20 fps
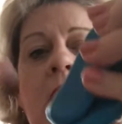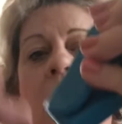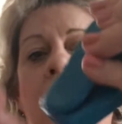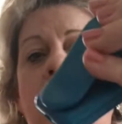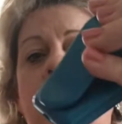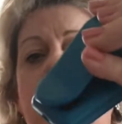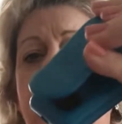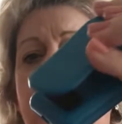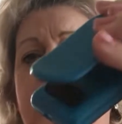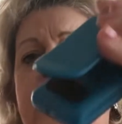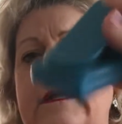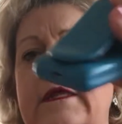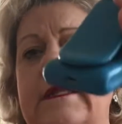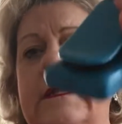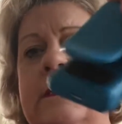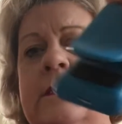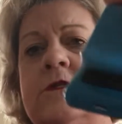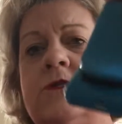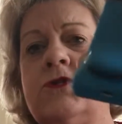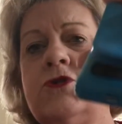a
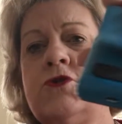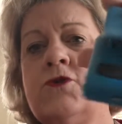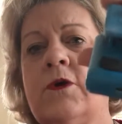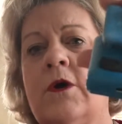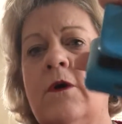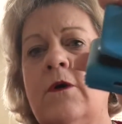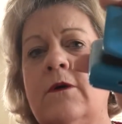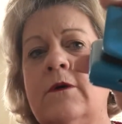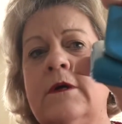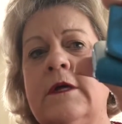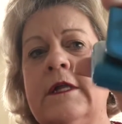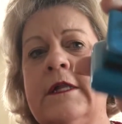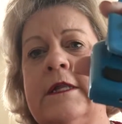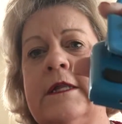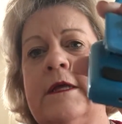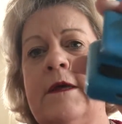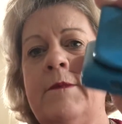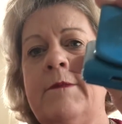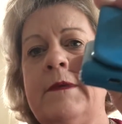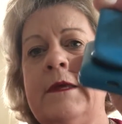really strong
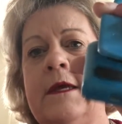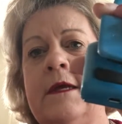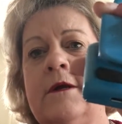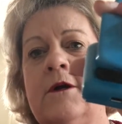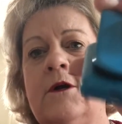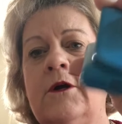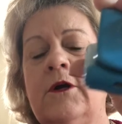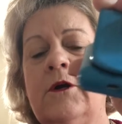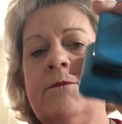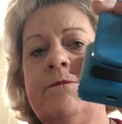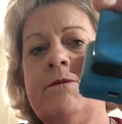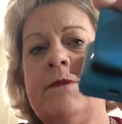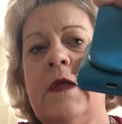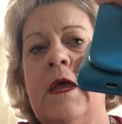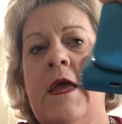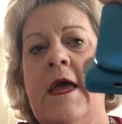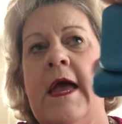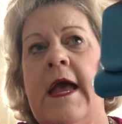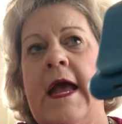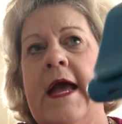clip here.
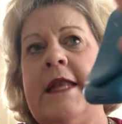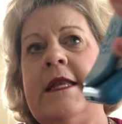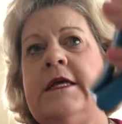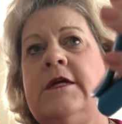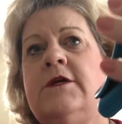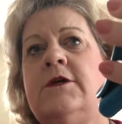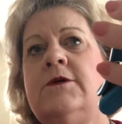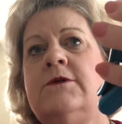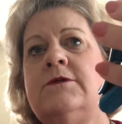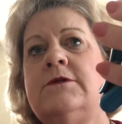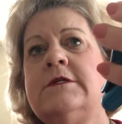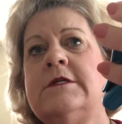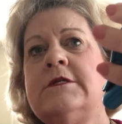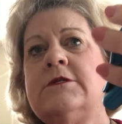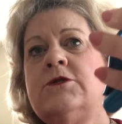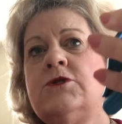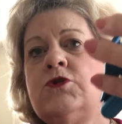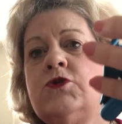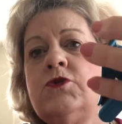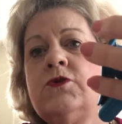And it
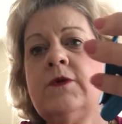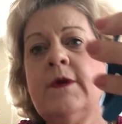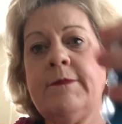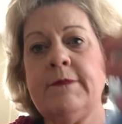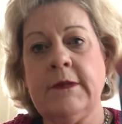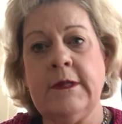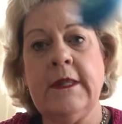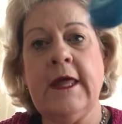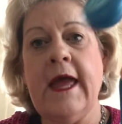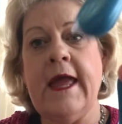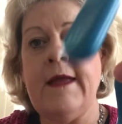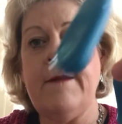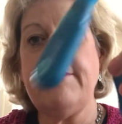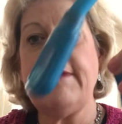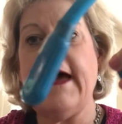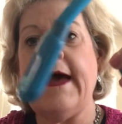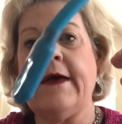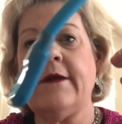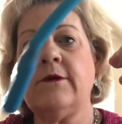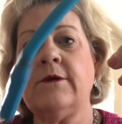uses AAA
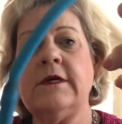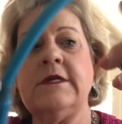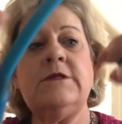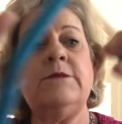batteries,